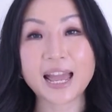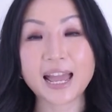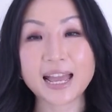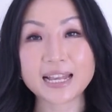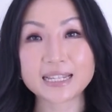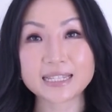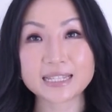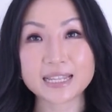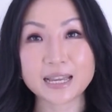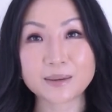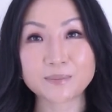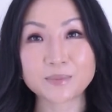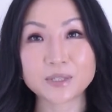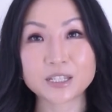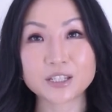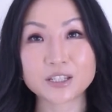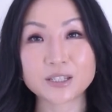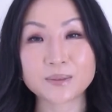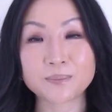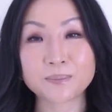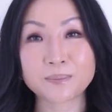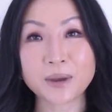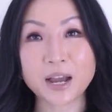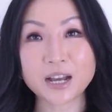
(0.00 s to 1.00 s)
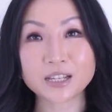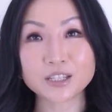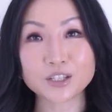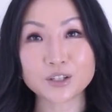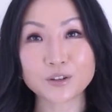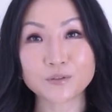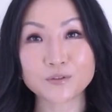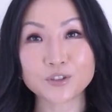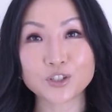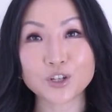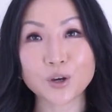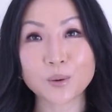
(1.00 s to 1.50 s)
Accept parts
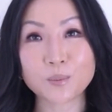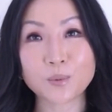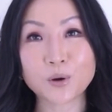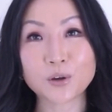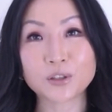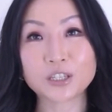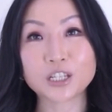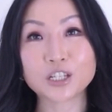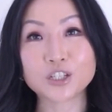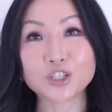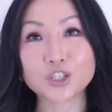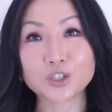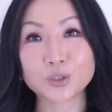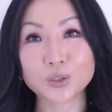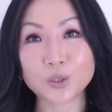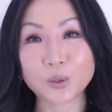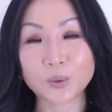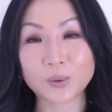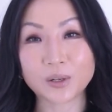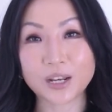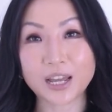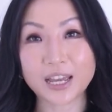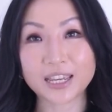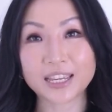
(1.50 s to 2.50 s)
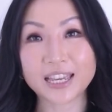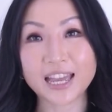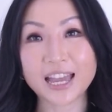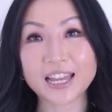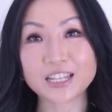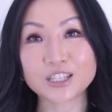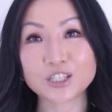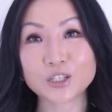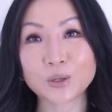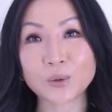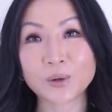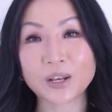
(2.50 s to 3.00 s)
of your body you don't like
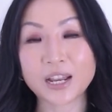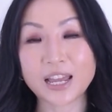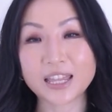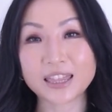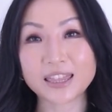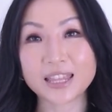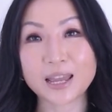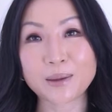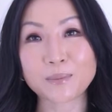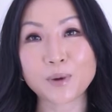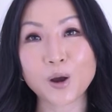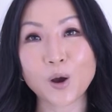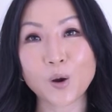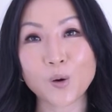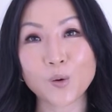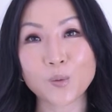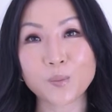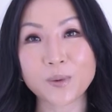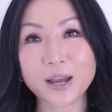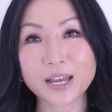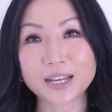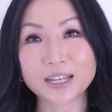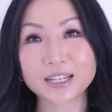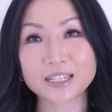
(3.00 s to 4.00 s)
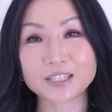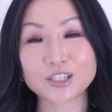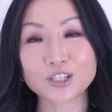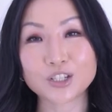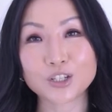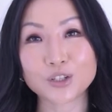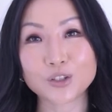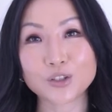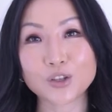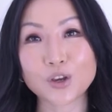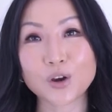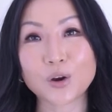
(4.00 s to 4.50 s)
and don't let them hold back
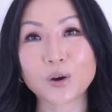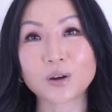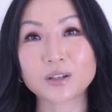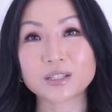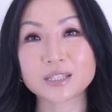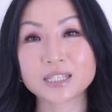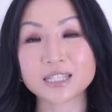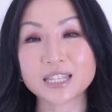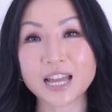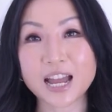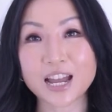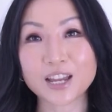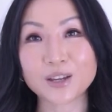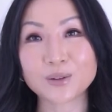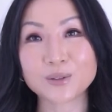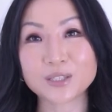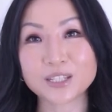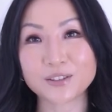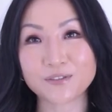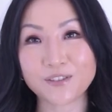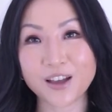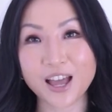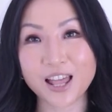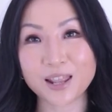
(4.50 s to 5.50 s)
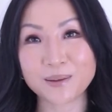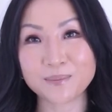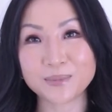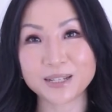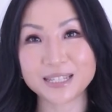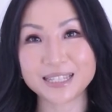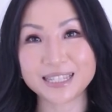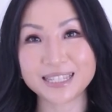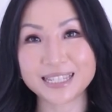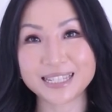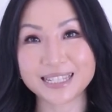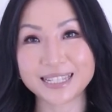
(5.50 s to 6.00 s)
to your style
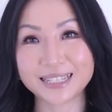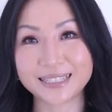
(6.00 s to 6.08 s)
development.